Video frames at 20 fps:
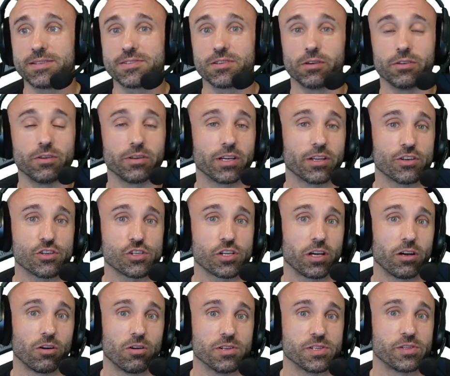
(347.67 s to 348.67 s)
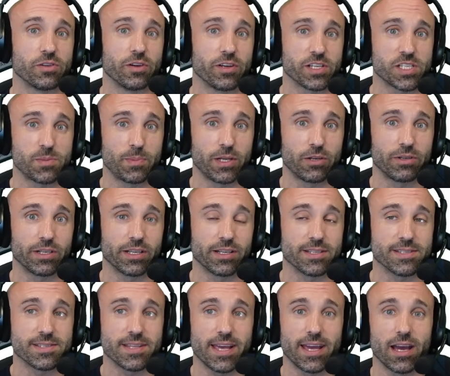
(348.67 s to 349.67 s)
So you can share also your
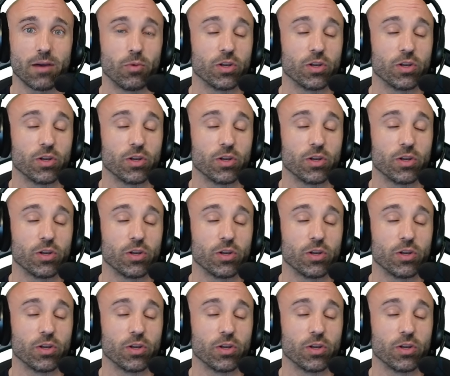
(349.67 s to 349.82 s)
experience there,